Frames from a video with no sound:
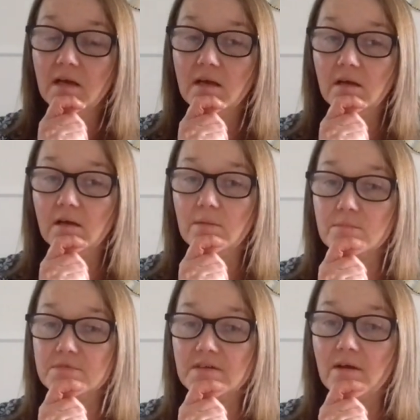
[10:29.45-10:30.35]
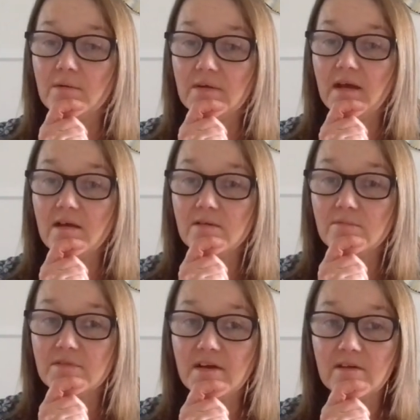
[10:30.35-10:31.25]
So yeah,
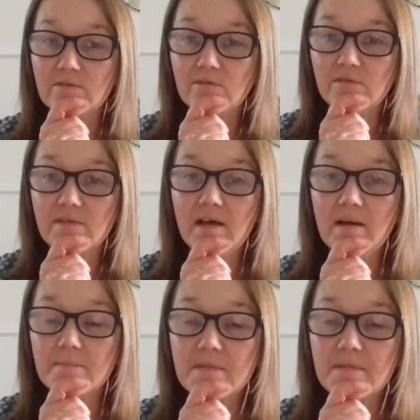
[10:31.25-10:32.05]
I'm thankful for that.